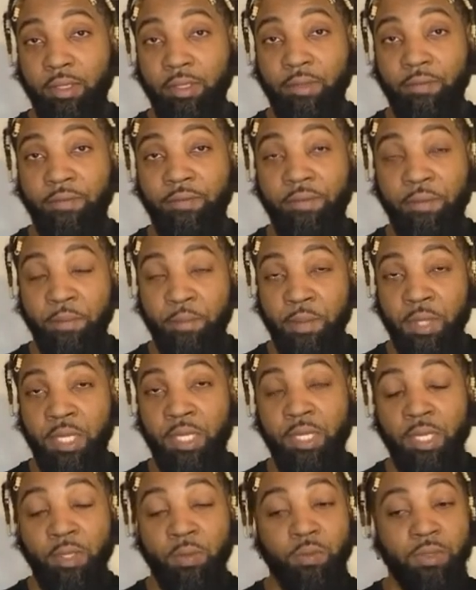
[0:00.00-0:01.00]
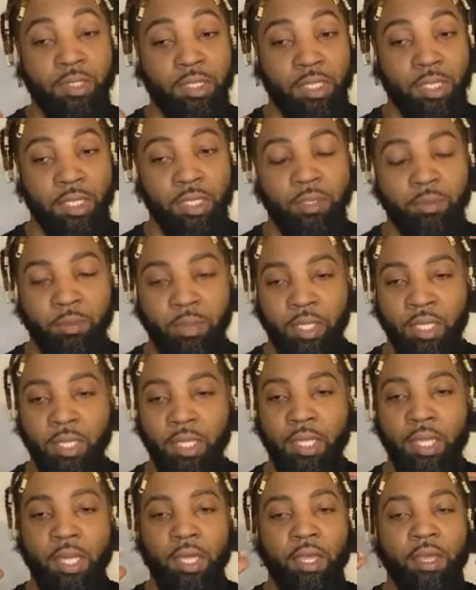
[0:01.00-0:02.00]
for me, it was it. But
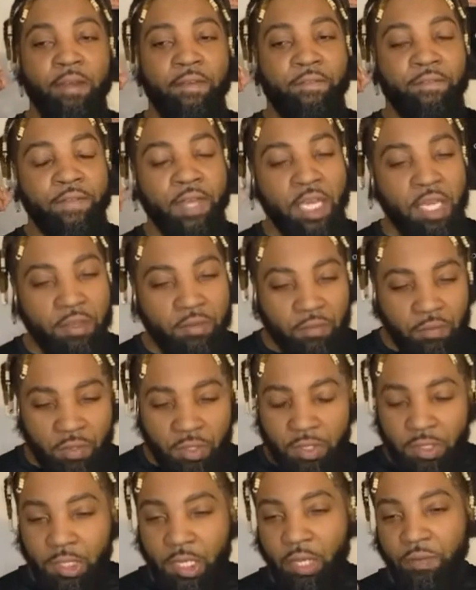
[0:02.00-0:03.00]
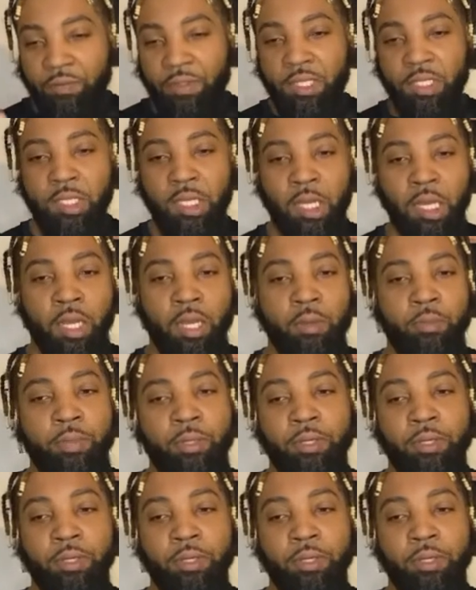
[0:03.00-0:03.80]
favorites off the top,